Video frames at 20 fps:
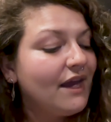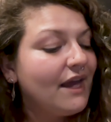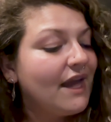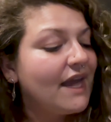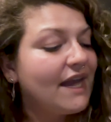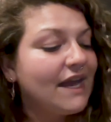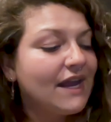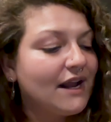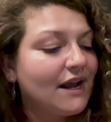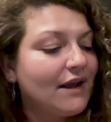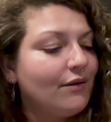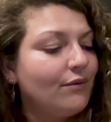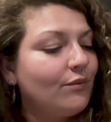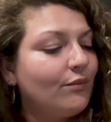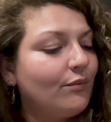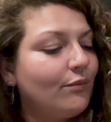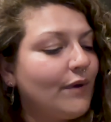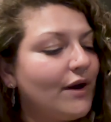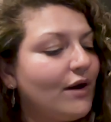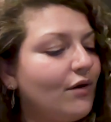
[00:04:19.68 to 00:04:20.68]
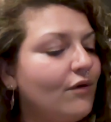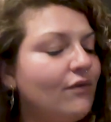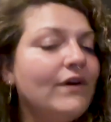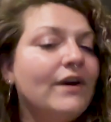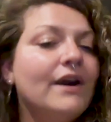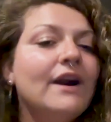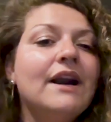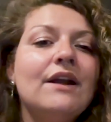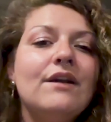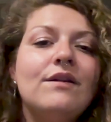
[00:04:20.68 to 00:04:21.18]
And I went over
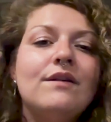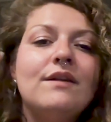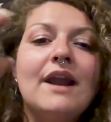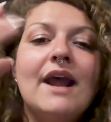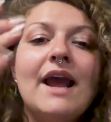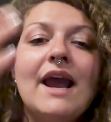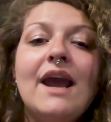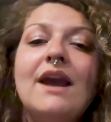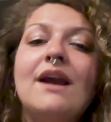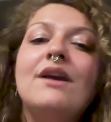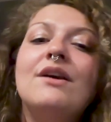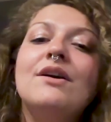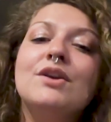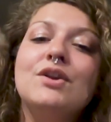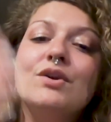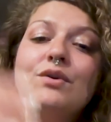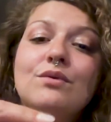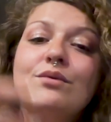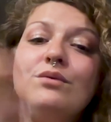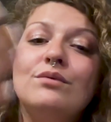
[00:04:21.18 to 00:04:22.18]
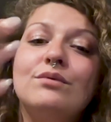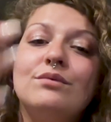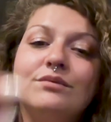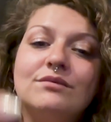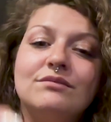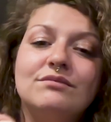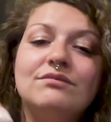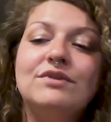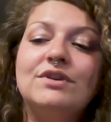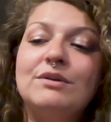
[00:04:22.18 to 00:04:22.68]
and I said, hey, you